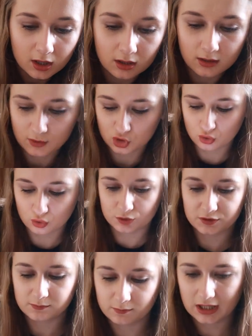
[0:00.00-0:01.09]
and like my
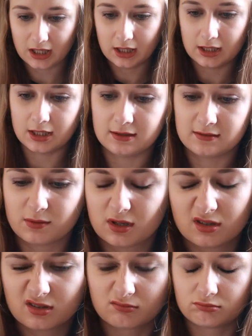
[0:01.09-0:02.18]
shorts and bikinis,
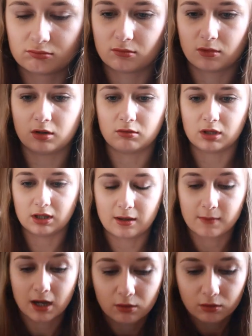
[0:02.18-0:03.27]
because I don't need
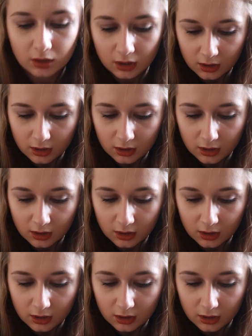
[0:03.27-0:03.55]
them out